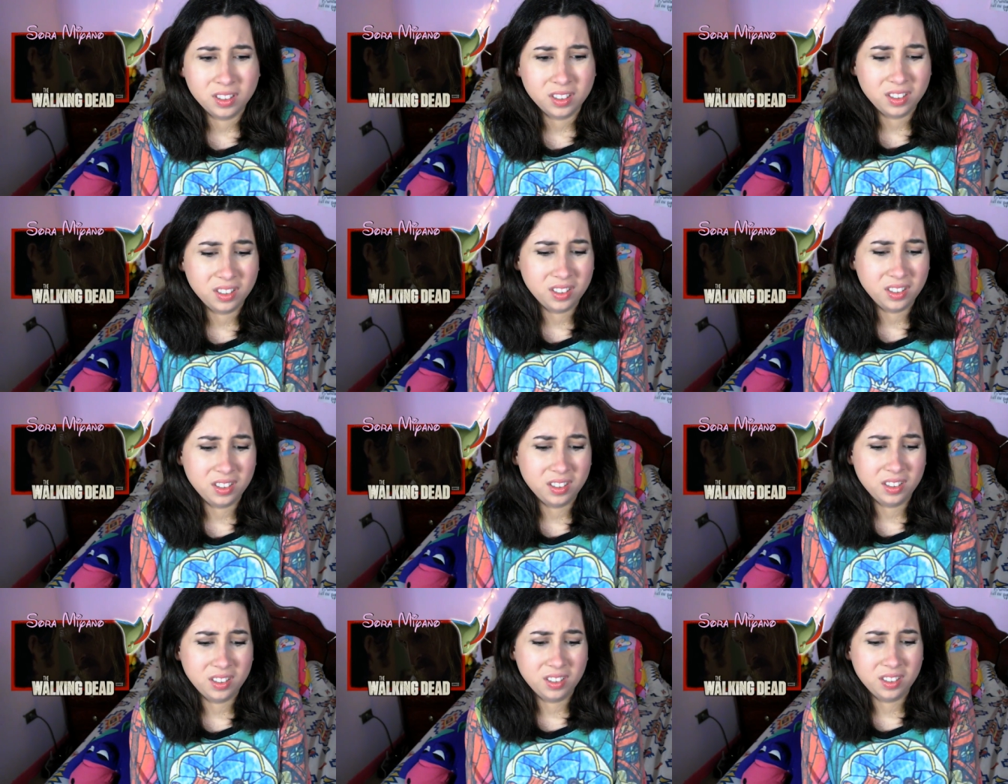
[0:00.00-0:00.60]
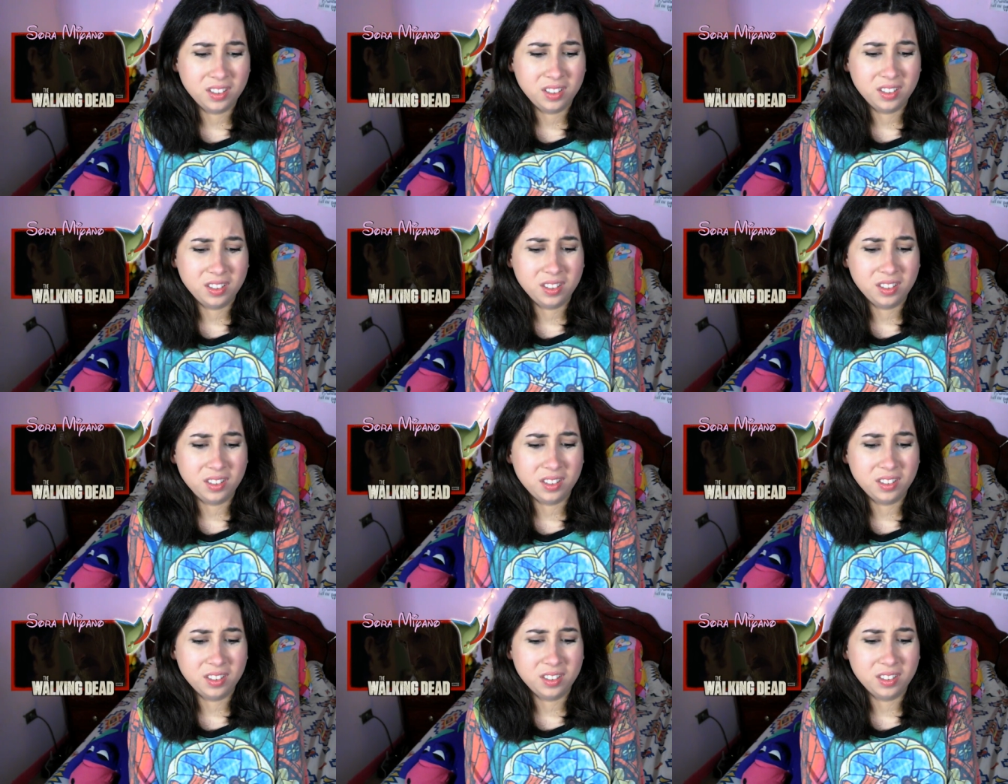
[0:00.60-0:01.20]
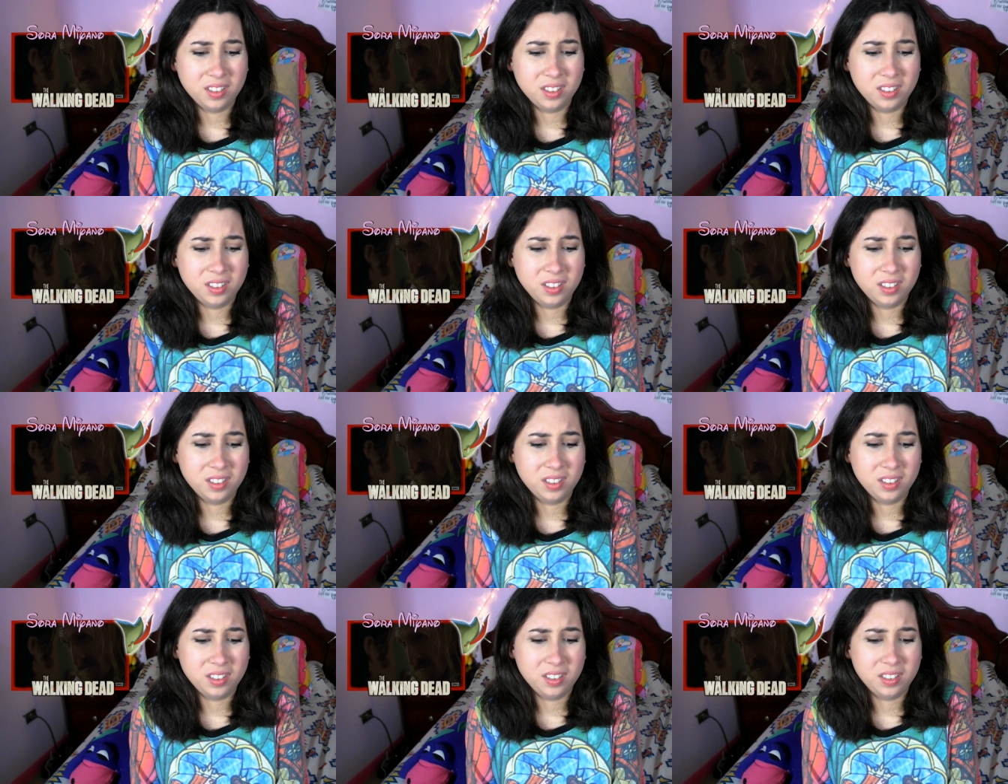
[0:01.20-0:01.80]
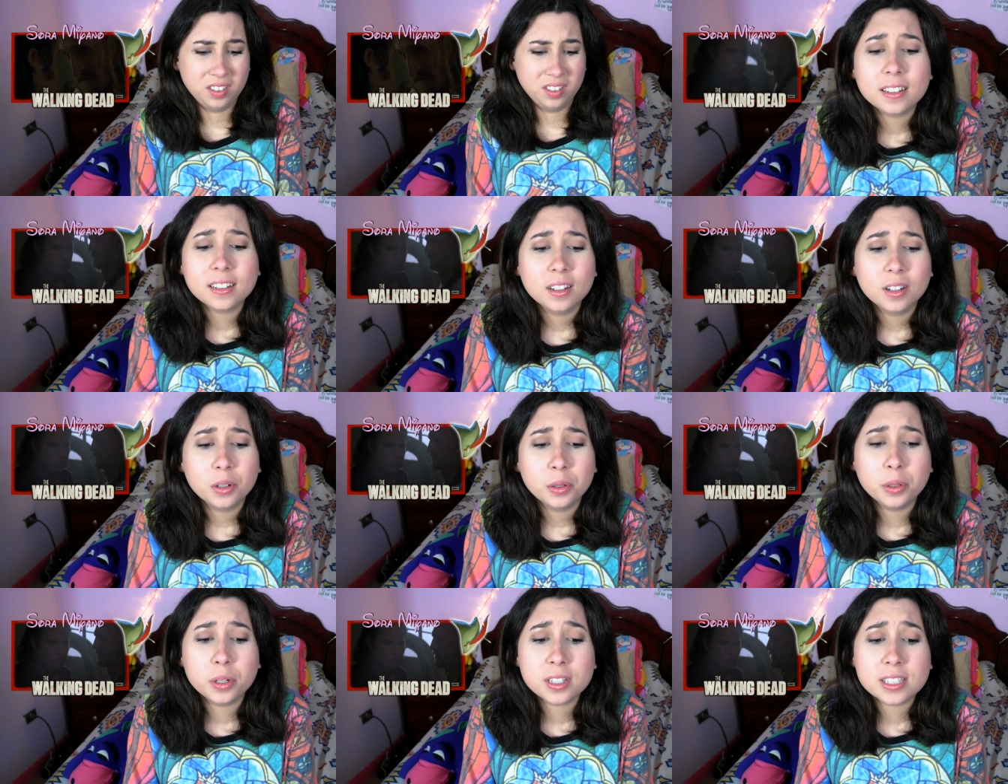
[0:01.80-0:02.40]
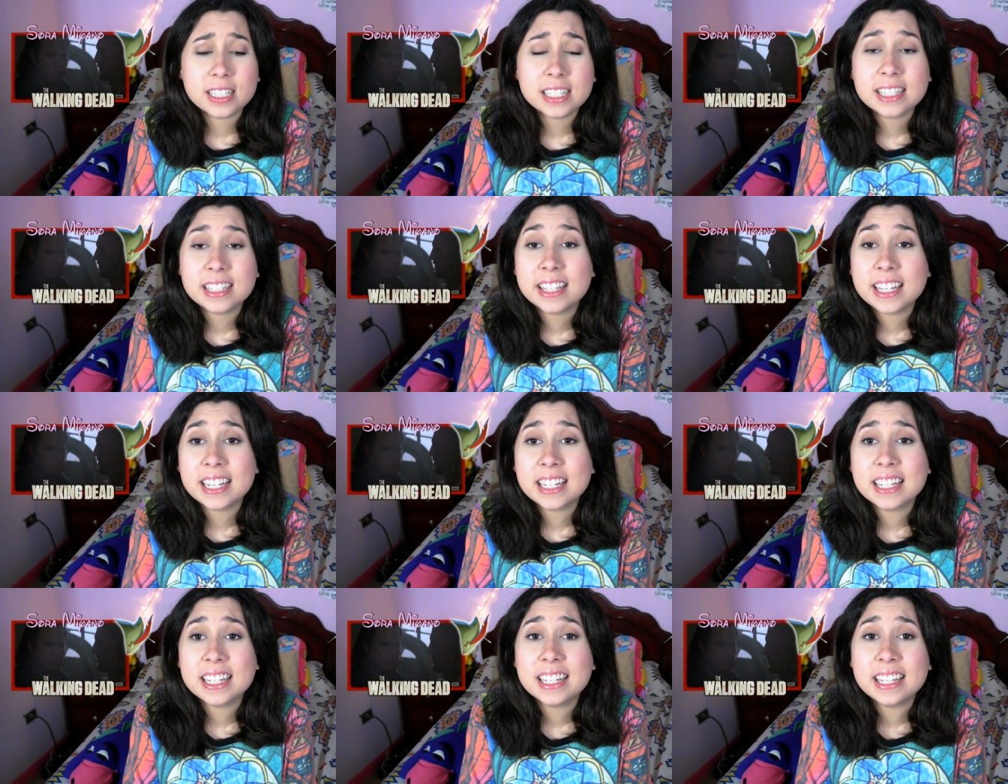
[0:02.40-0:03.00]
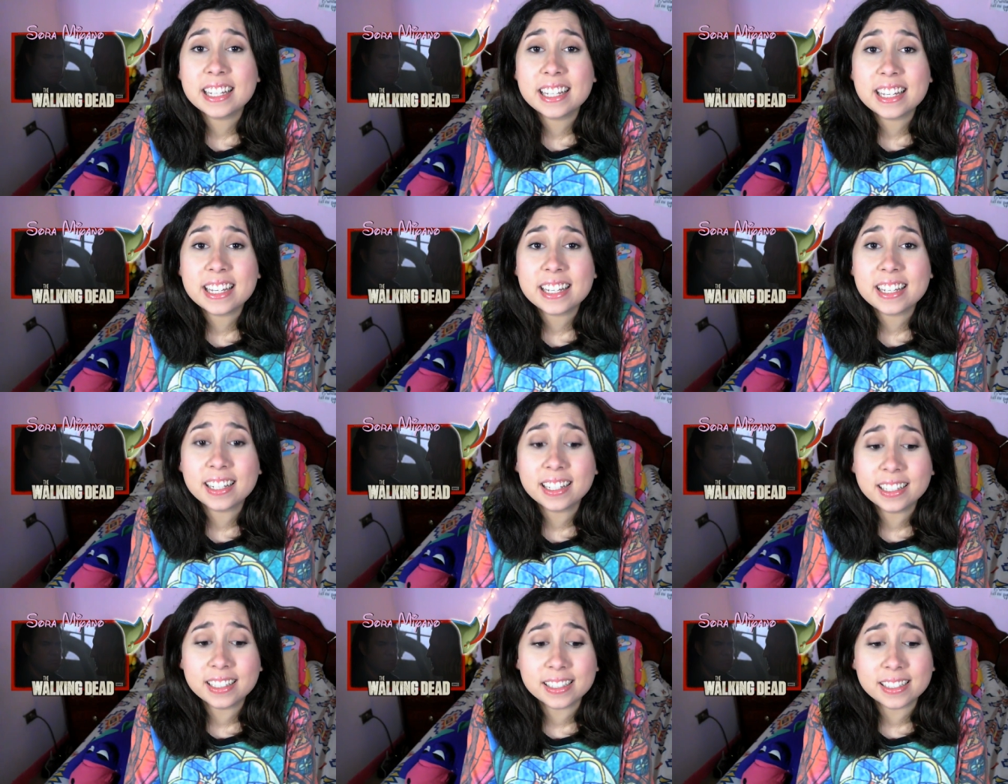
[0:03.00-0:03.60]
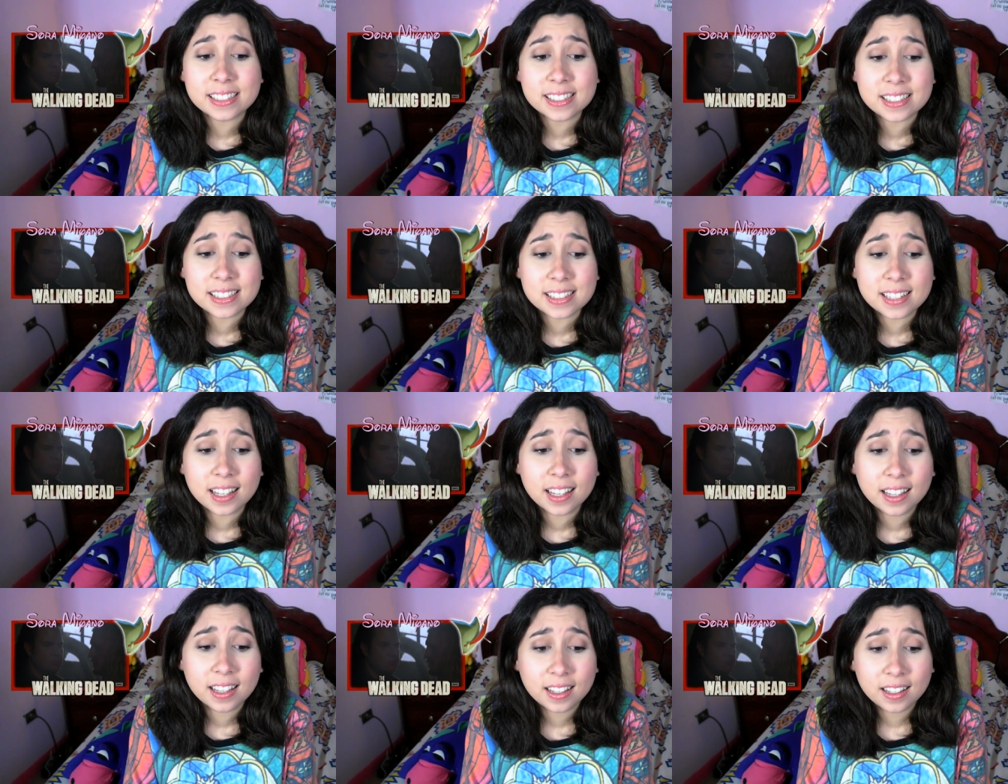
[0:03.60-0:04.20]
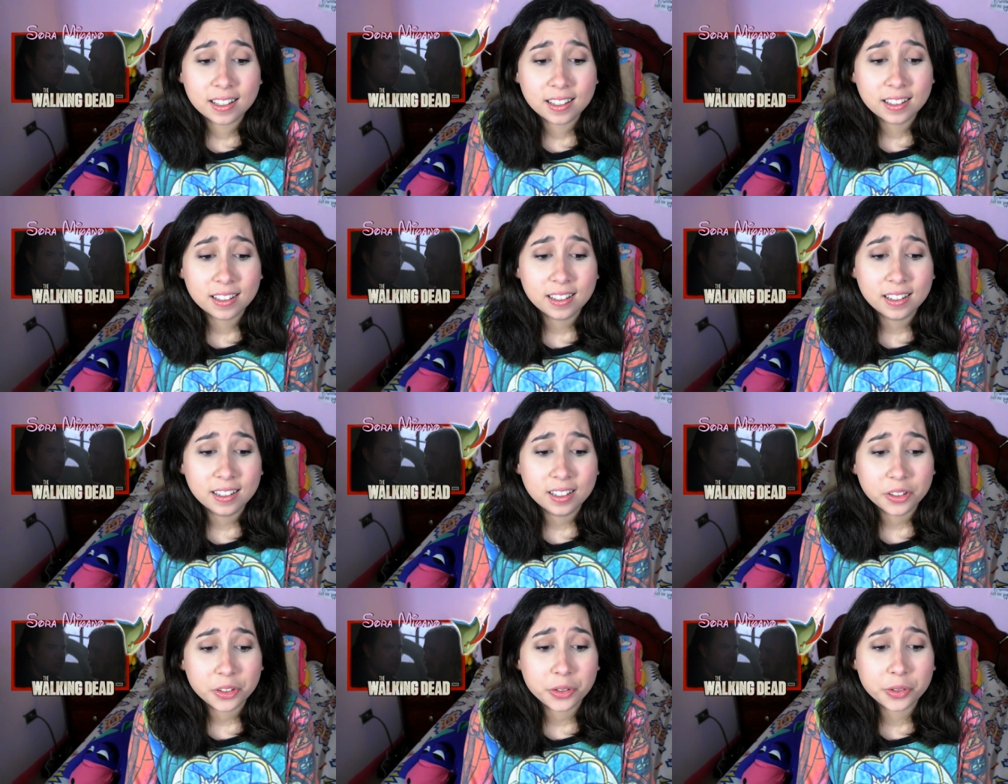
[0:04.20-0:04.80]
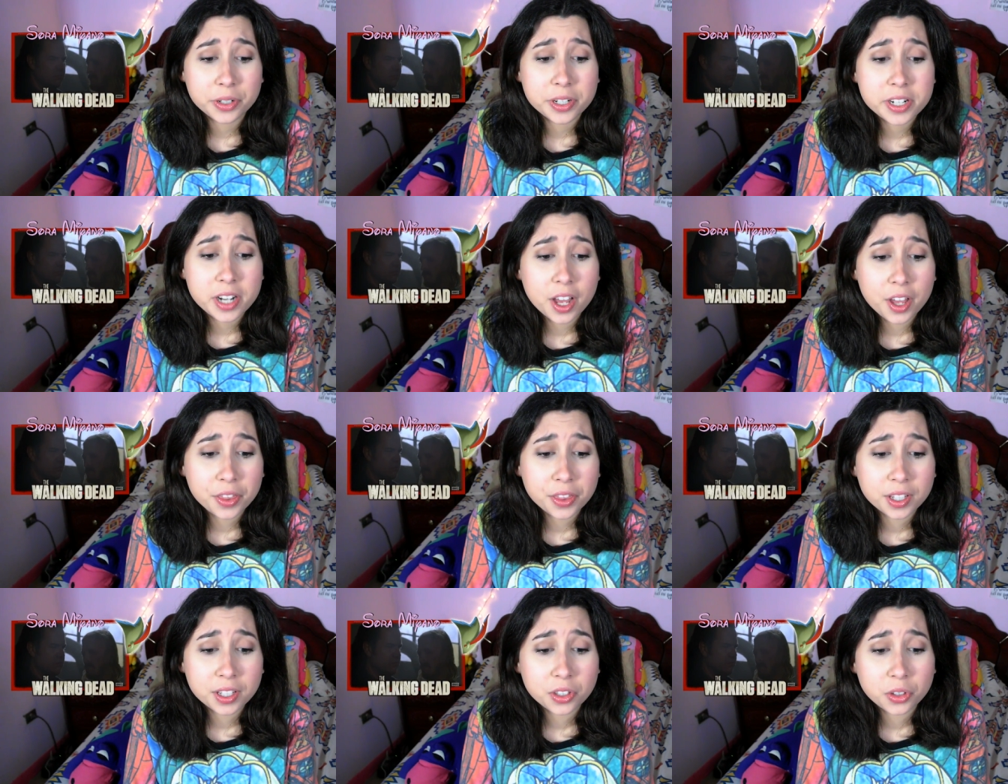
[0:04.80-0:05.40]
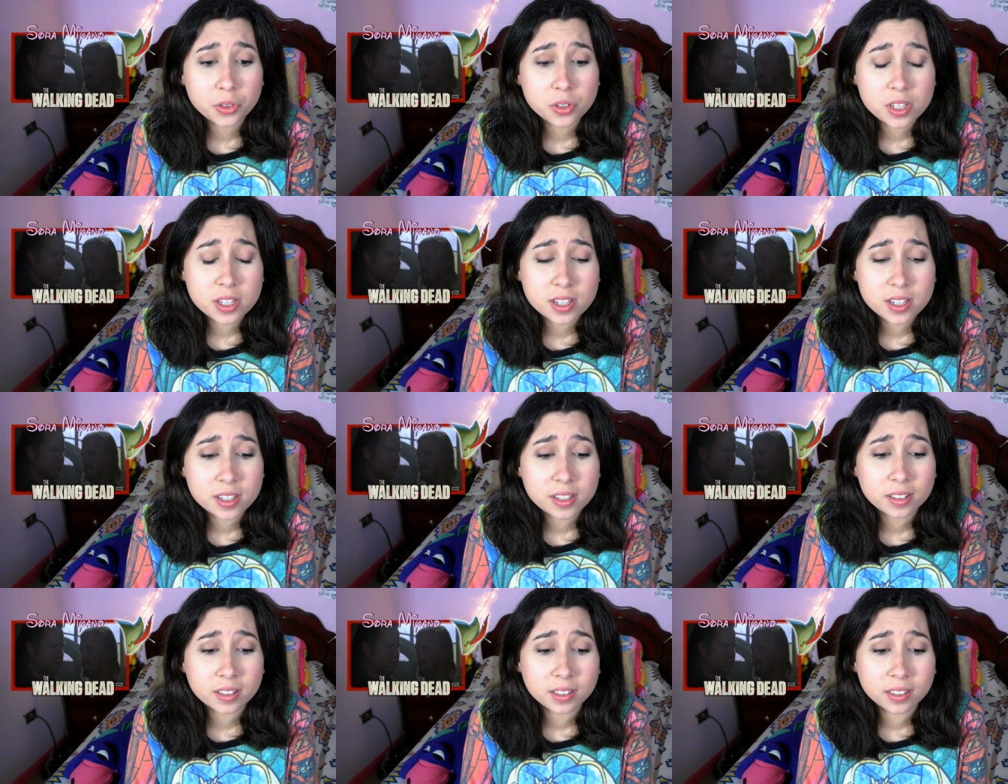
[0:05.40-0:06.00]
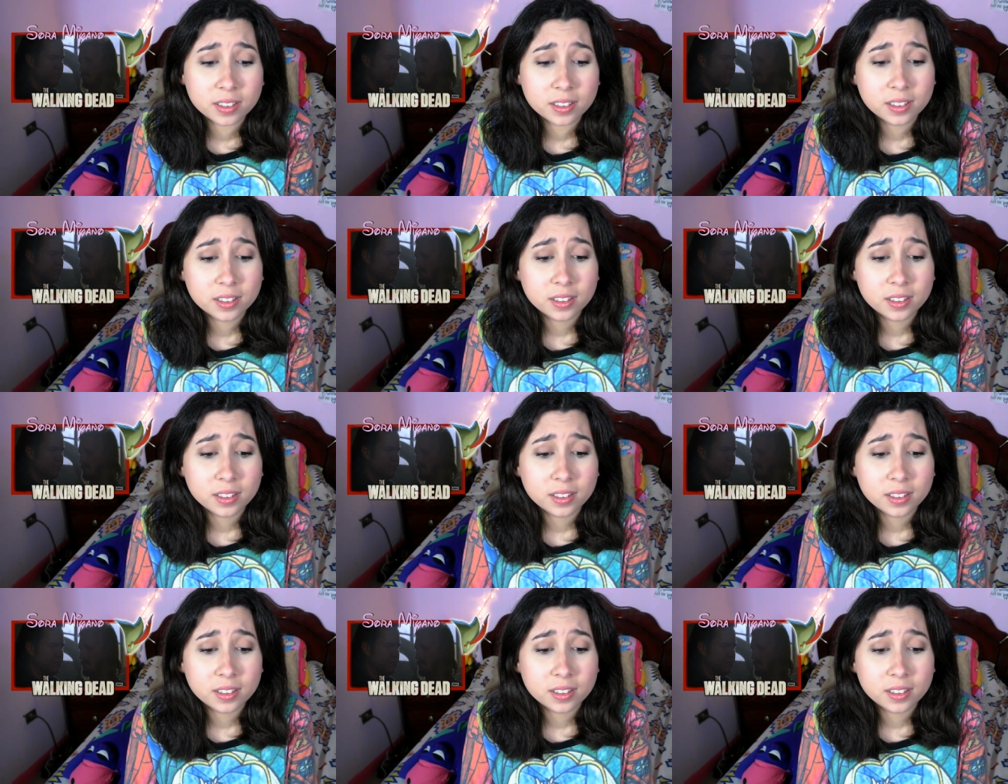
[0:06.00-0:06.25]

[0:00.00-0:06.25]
Think about that, great too. Who does he think he is? You're nothing, Eugene.